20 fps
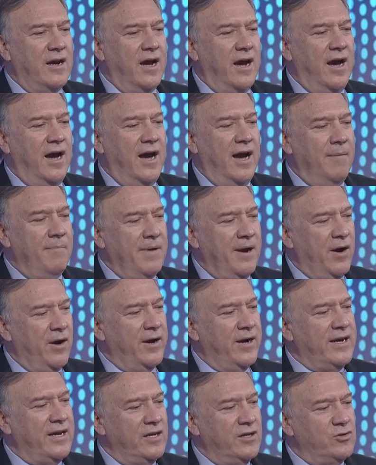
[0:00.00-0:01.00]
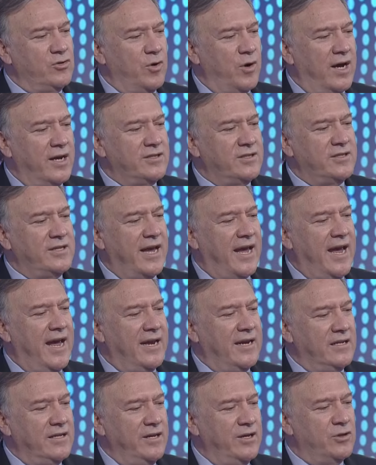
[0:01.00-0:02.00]
uh, American trust
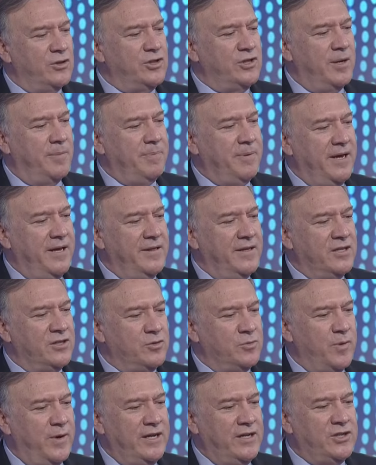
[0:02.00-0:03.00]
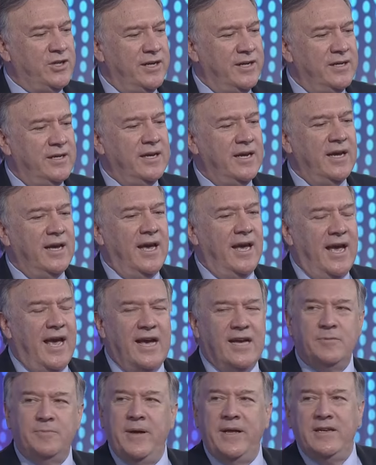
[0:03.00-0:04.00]
and leadership in this region
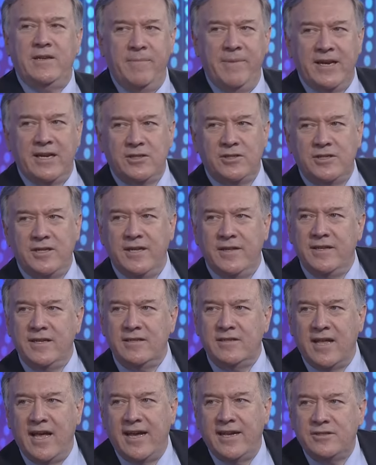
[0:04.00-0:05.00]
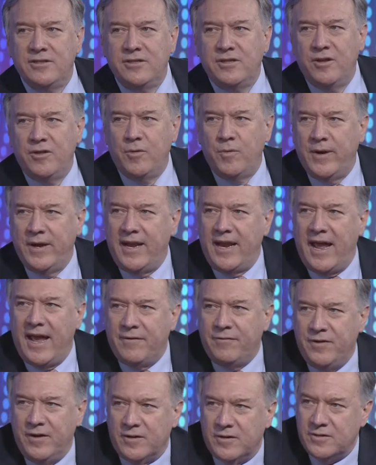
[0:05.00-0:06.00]
has been diminished in these last three and a
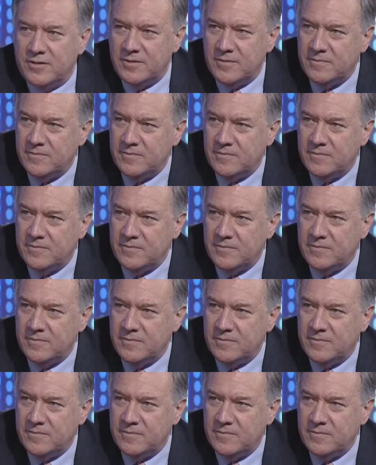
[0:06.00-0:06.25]
half years.